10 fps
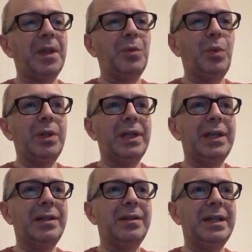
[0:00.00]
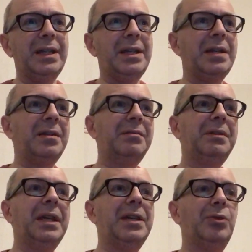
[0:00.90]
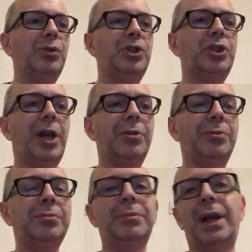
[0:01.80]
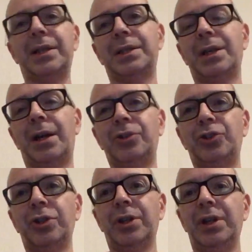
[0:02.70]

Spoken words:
within the GeekVloggz channel as such,